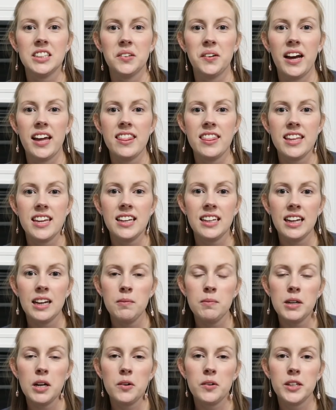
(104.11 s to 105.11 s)
so I think
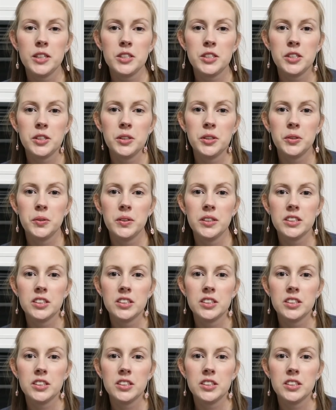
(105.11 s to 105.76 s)
I'm going to